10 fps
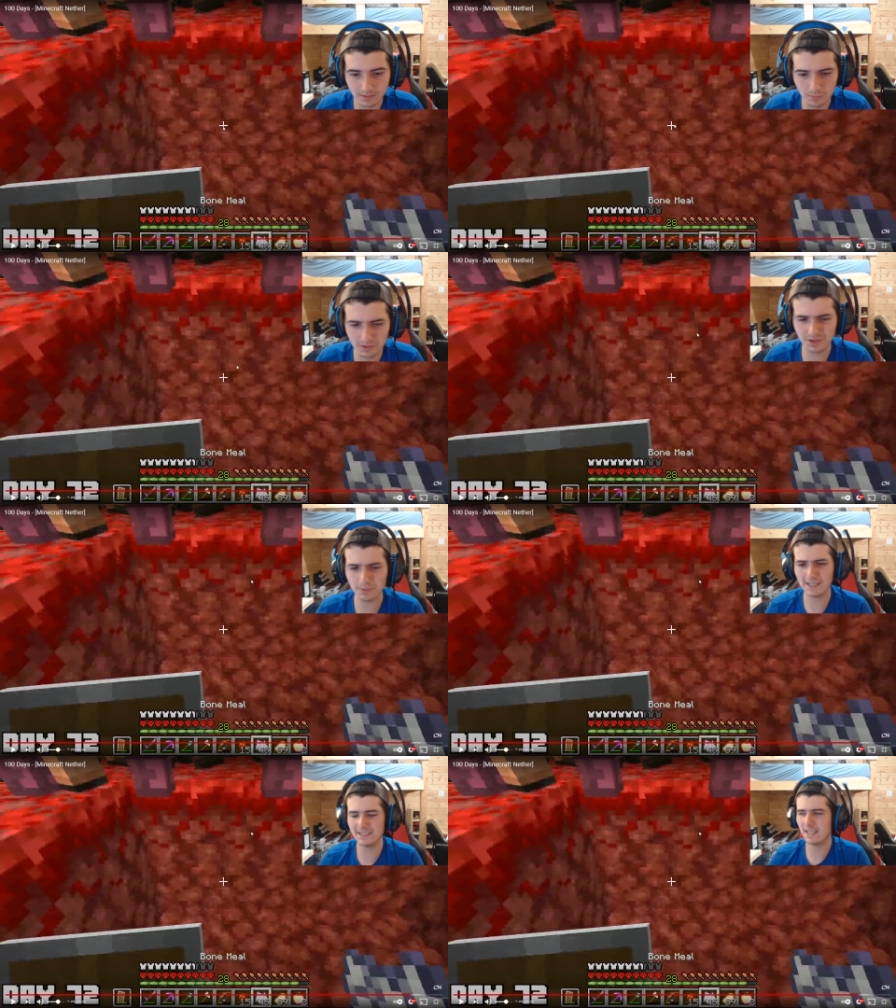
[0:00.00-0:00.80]
Well, no,
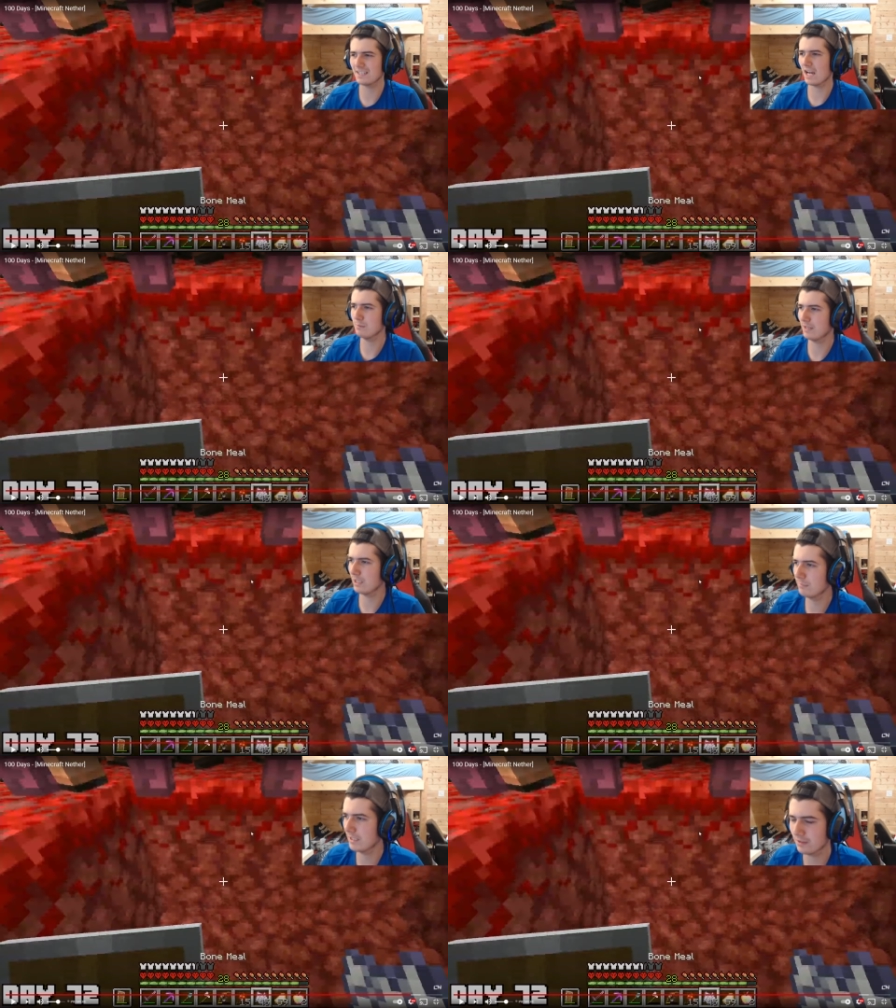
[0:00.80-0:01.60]
he had that diamond
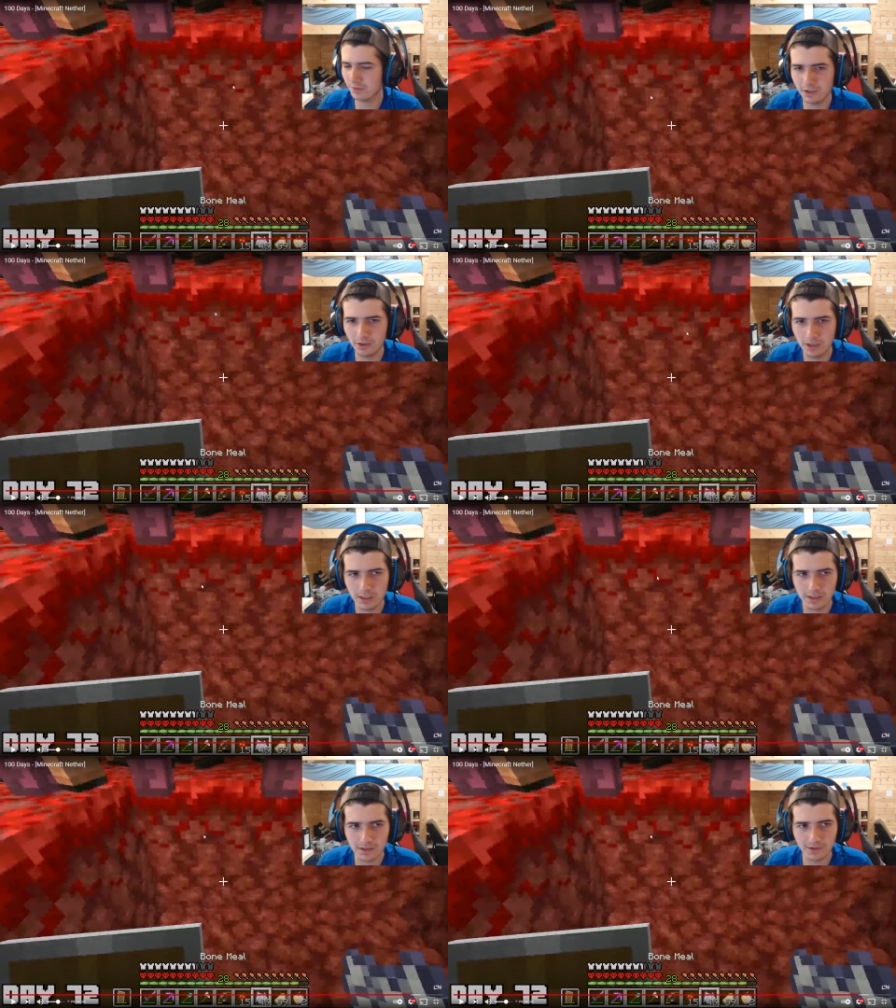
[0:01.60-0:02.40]
helmet. I don't know.
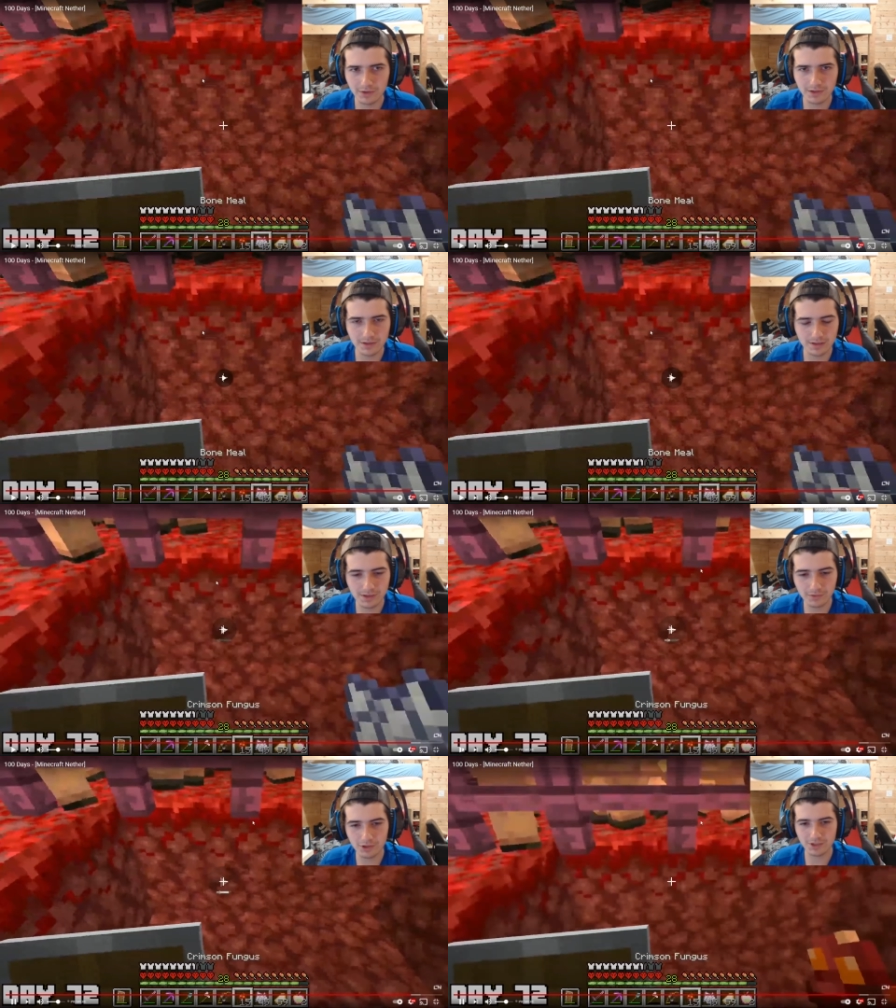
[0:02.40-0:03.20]
There
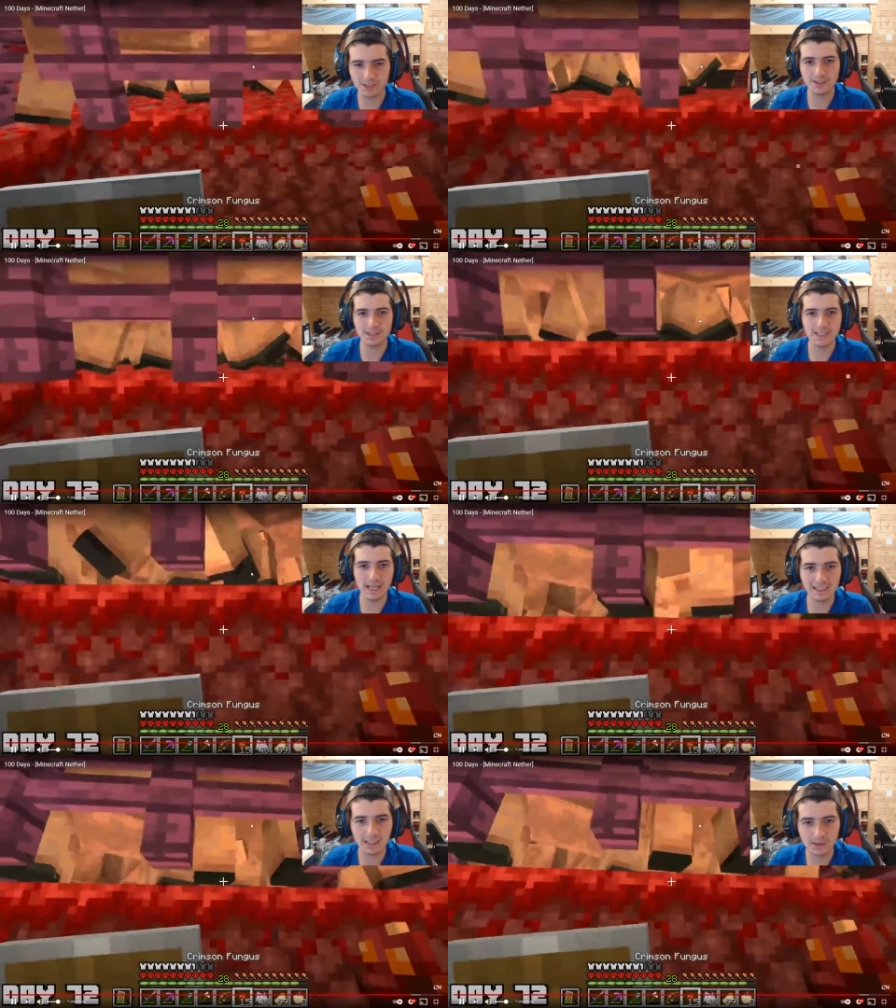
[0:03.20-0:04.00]
stuff just isn't attacking
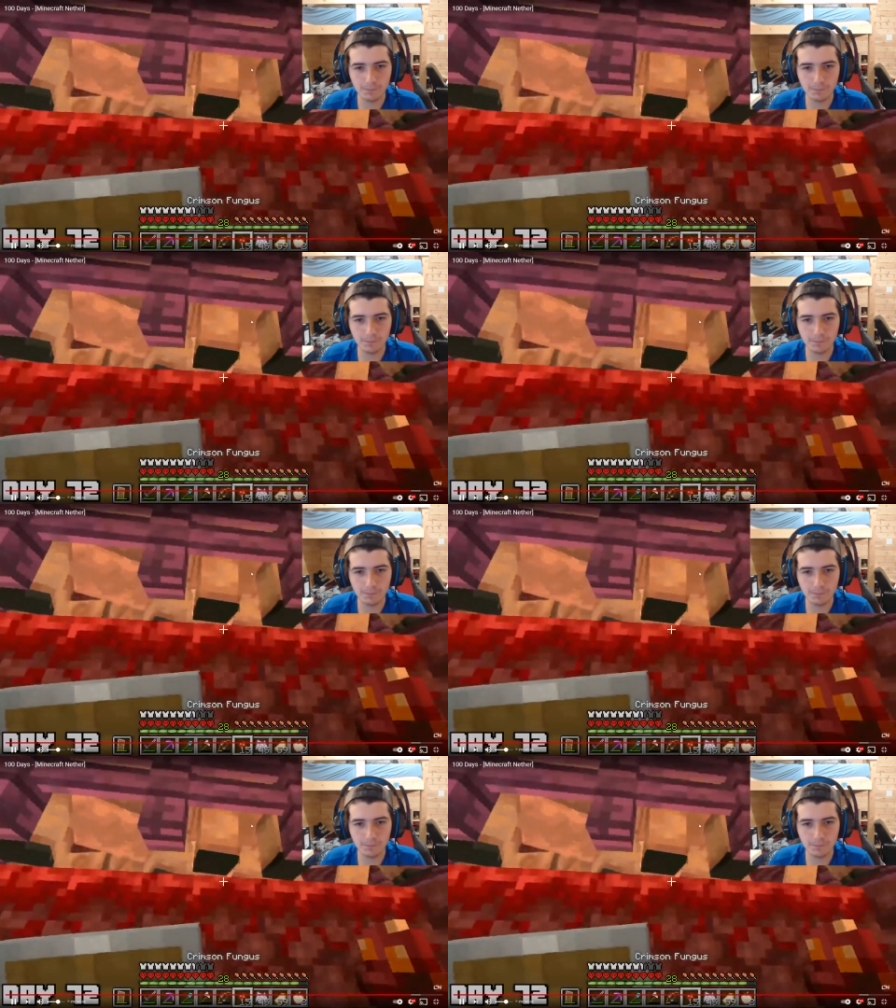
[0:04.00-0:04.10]
to see what him. kind of